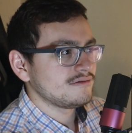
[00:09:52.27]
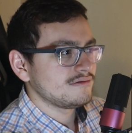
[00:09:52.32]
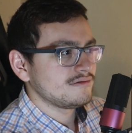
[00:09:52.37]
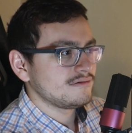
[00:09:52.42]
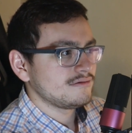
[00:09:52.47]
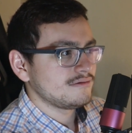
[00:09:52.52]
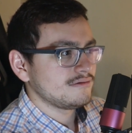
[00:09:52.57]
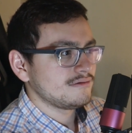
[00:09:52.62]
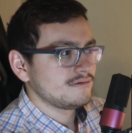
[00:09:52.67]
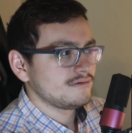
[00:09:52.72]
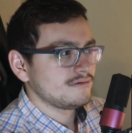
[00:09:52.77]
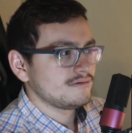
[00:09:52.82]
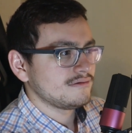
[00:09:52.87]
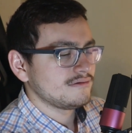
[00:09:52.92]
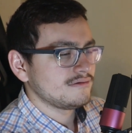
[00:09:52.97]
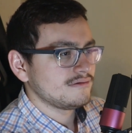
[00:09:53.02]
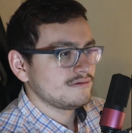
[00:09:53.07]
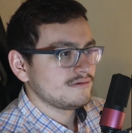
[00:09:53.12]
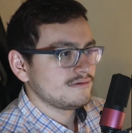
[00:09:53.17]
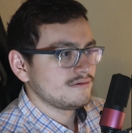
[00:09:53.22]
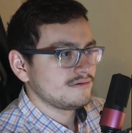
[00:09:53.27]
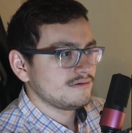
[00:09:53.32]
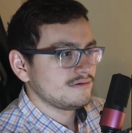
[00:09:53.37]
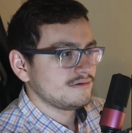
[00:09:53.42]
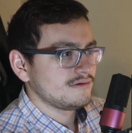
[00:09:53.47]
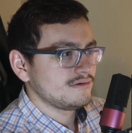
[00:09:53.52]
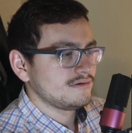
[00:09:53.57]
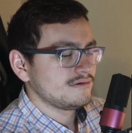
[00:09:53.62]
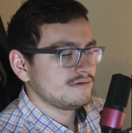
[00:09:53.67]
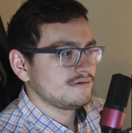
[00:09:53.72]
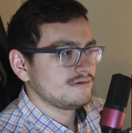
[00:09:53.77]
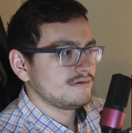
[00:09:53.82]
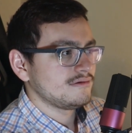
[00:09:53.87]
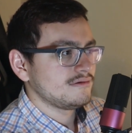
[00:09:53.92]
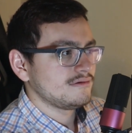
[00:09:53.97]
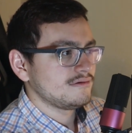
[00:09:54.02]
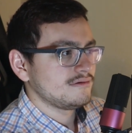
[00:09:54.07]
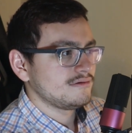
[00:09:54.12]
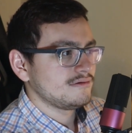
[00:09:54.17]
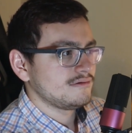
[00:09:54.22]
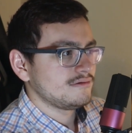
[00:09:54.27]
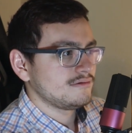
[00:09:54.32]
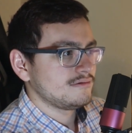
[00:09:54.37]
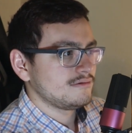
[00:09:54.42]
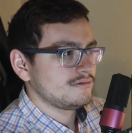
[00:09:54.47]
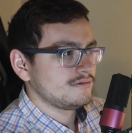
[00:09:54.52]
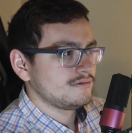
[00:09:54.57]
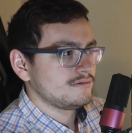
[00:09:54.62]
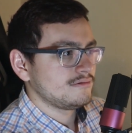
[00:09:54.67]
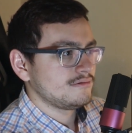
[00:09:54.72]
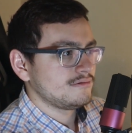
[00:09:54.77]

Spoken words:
[no speech]